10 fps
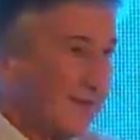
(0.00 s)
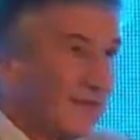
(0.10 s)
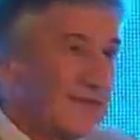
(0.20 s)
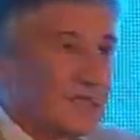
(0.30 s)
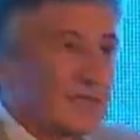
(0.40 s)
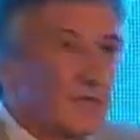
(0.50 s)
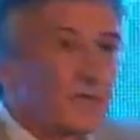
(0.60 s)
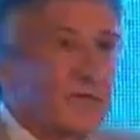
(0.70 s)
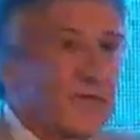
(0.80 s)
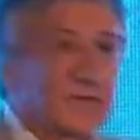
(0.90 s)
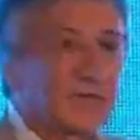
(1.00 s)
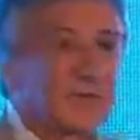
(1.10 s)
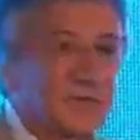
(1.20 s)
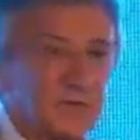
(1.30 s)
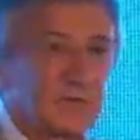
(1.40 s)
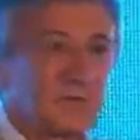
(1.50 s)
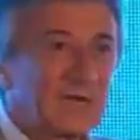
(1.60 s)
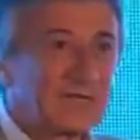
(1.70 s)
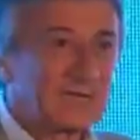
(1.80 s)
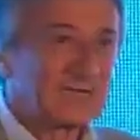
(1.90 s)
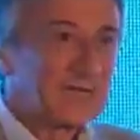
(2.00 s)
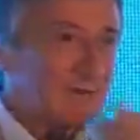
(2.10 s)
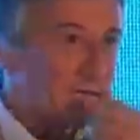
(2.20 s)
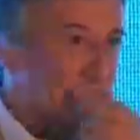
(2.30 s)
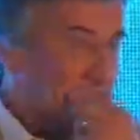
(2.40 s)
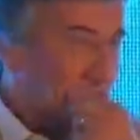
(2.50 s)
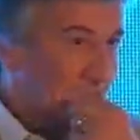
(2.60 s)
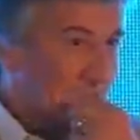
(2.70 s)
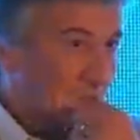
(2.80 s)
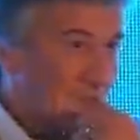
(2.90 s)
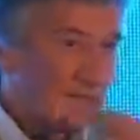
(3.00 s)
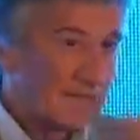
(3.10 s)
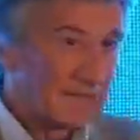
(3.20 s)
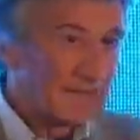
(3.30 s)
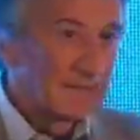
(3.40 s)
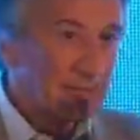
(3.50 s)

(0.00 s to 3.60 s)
this learning can really accelerate the trend,